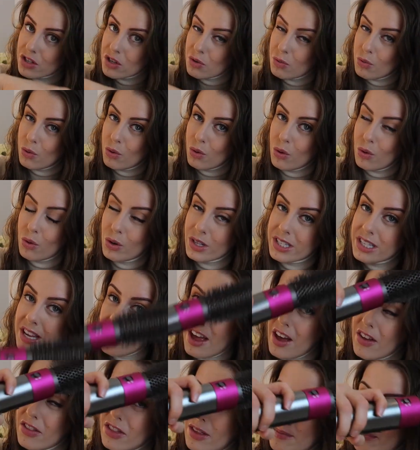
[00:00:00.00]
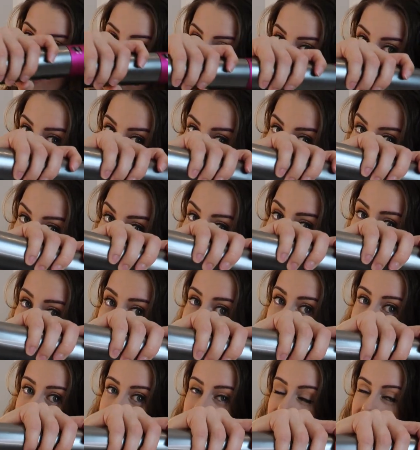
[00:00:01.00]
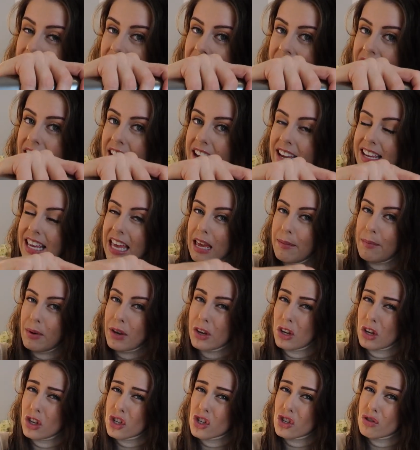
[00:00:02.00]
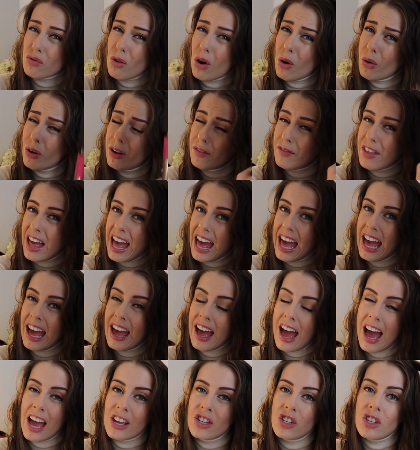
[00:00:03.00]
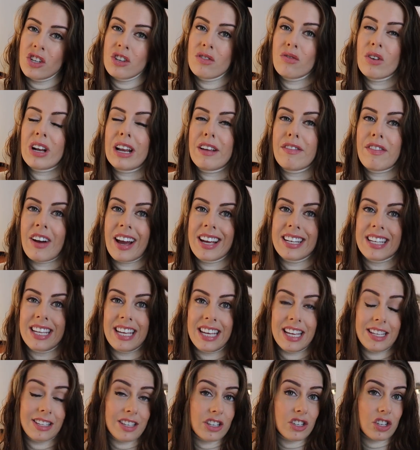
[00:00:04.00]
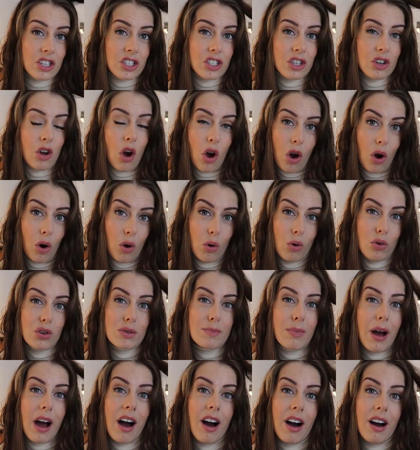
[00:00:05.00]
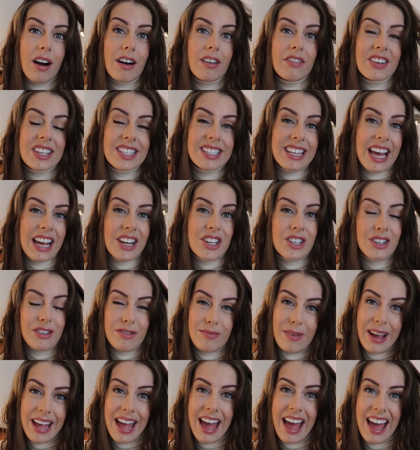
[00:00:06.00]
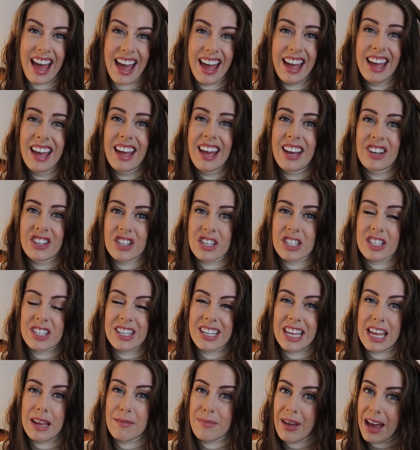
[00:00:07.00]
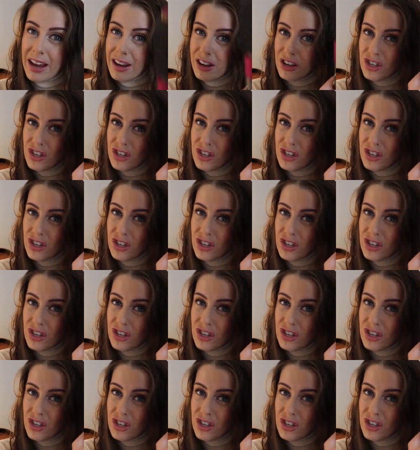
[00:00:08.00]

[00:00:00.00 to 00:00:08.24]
towards the bottom, and then keeping control of the hair. I do really find it easier just to hold part of a section of my hair just to keep that